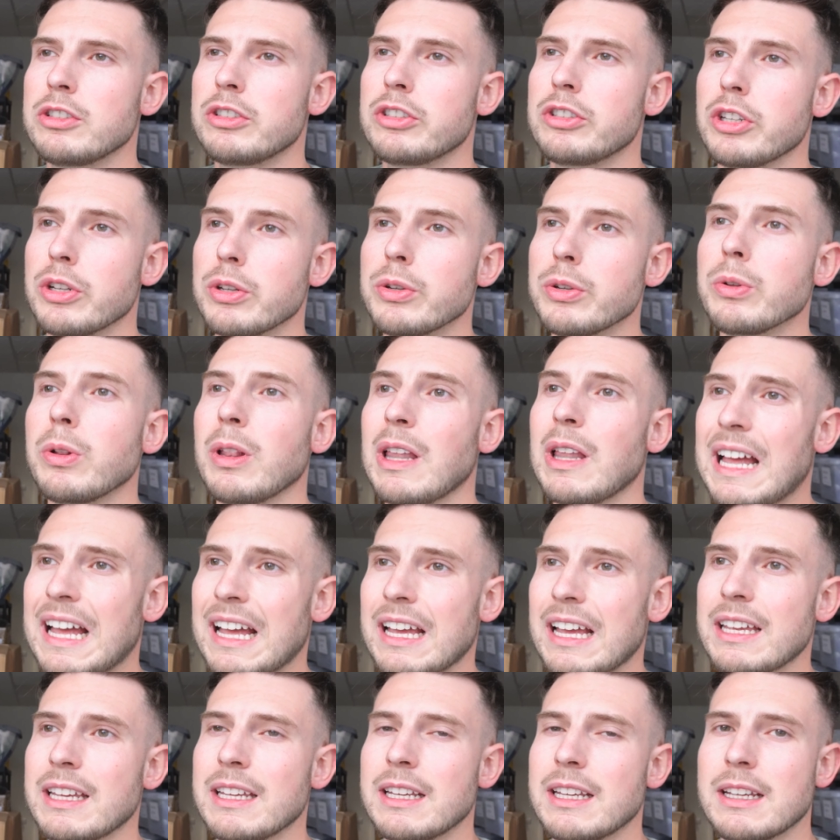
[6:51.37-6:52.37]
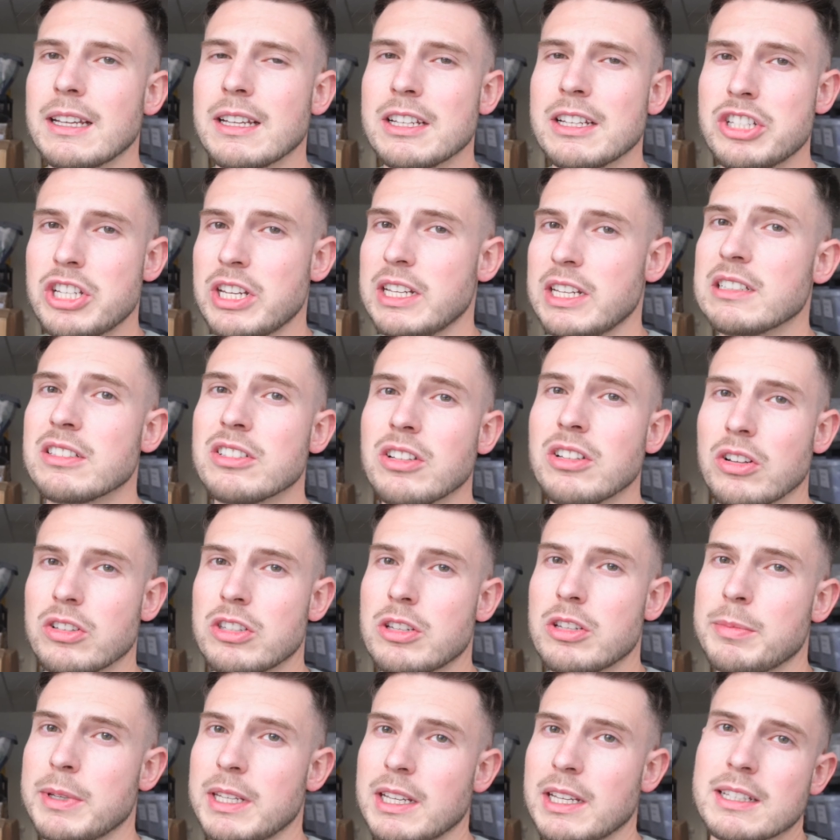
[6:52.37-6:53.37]
do like jeans not
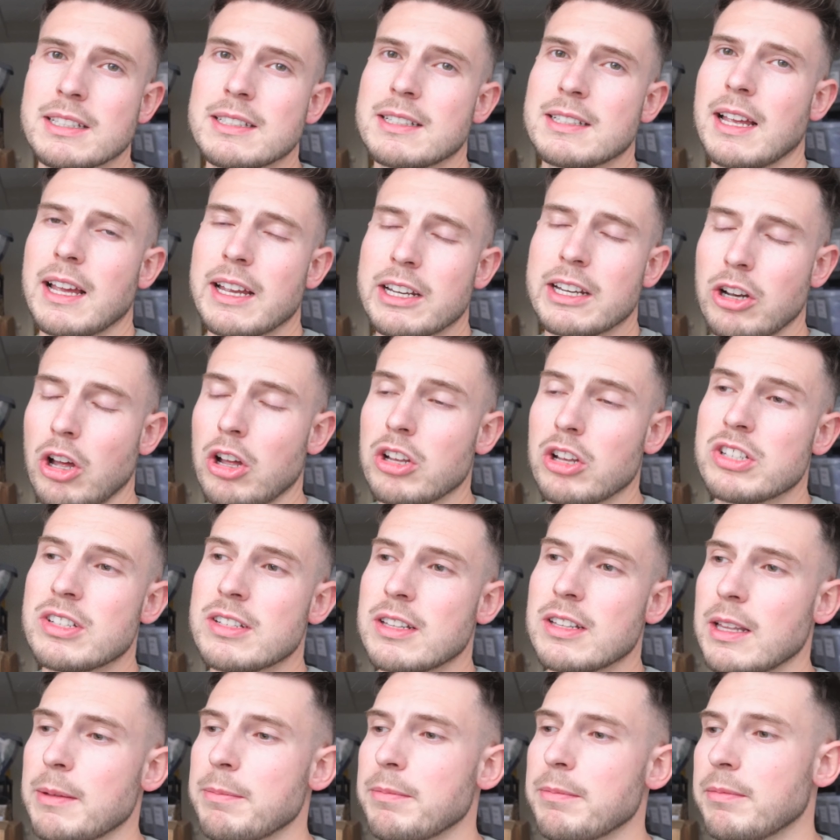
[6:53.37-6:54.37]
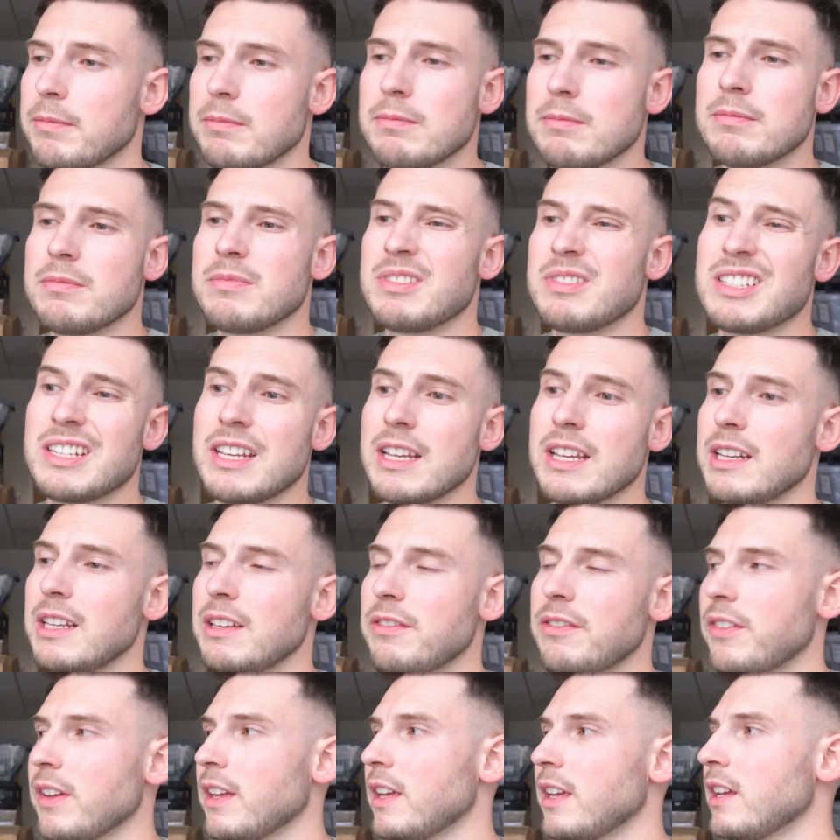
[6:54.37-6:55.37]
to be as tight, not as slim, skinny
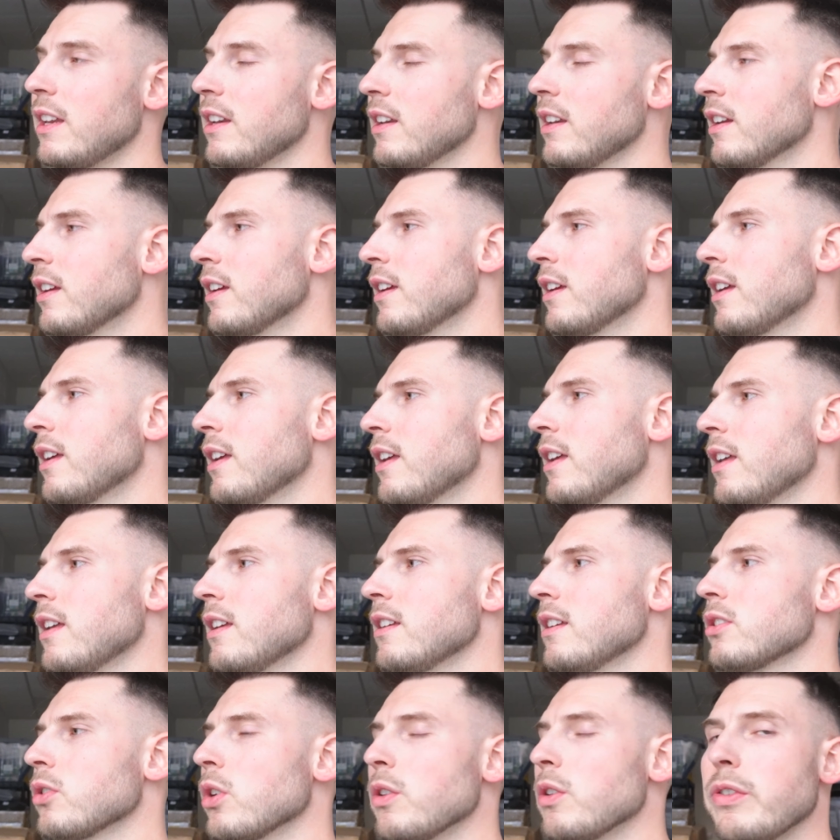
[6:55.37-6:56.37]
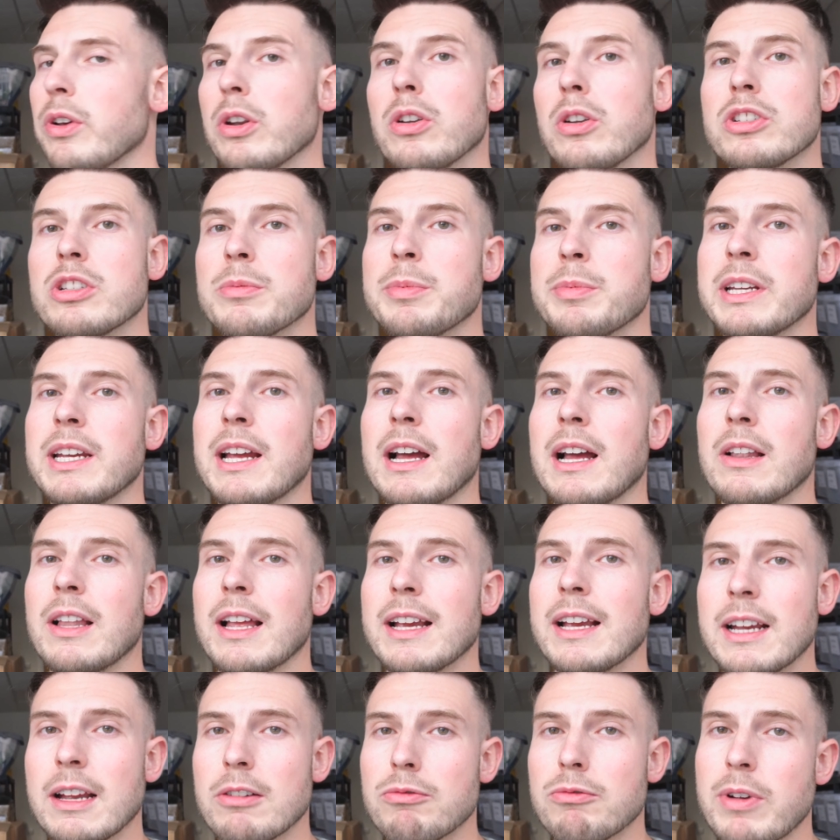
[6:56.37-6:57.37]
fitting. So if you want us to bring out
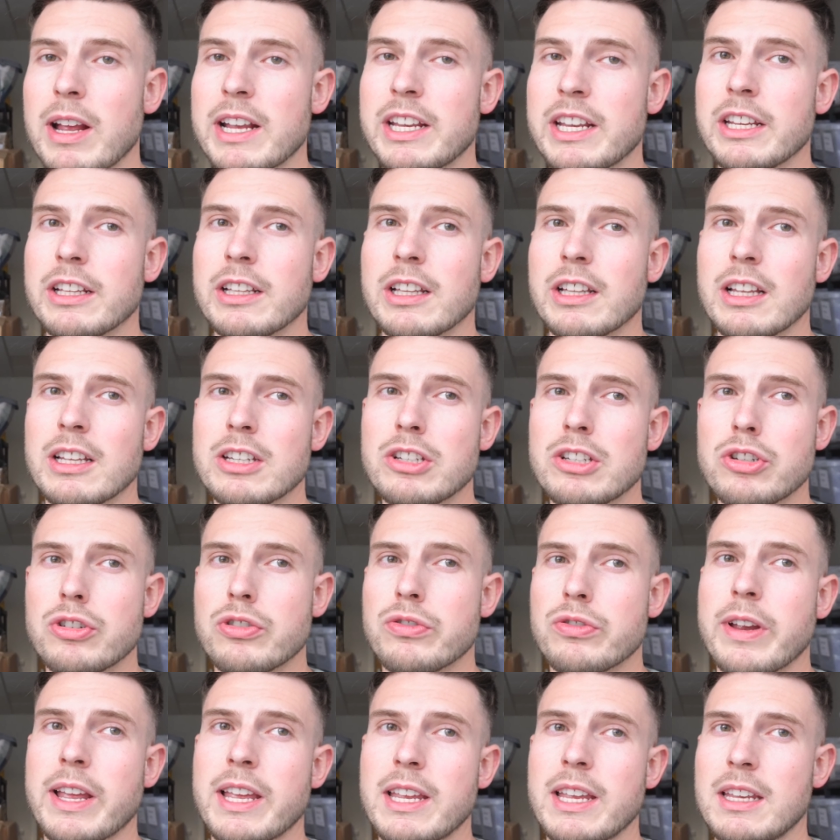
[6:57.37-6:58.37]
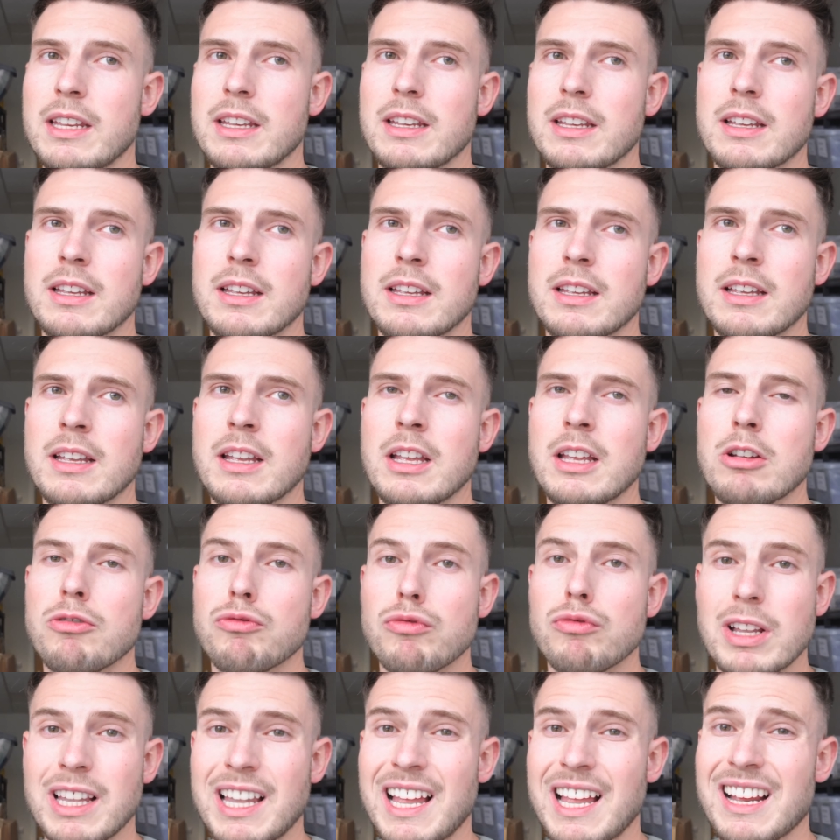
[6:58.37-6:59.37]
like a regular, straight,
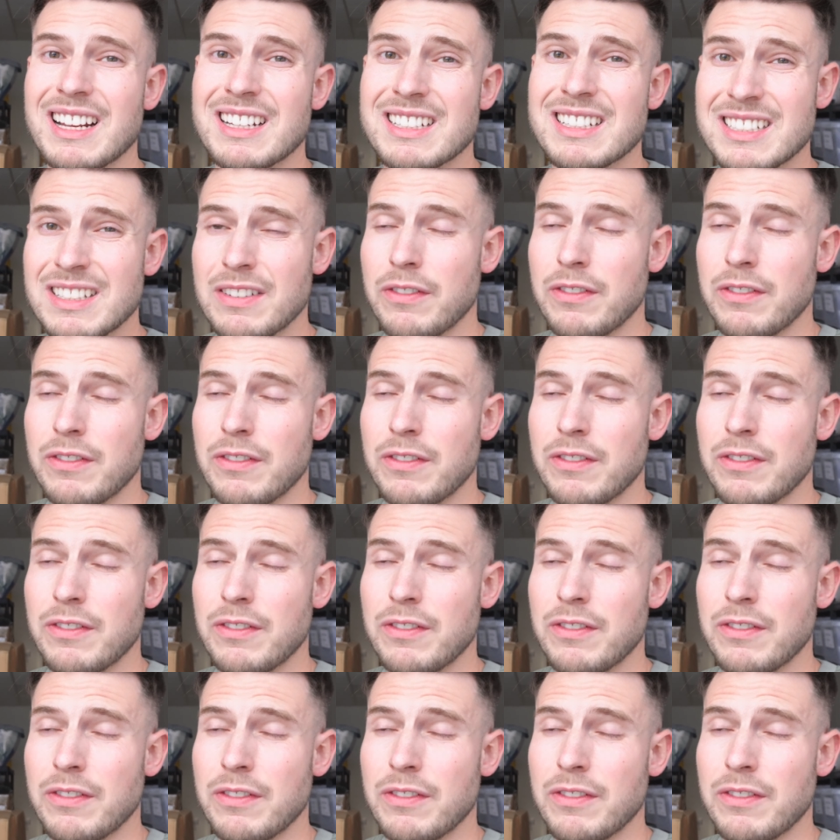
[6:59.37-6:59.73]
relaxed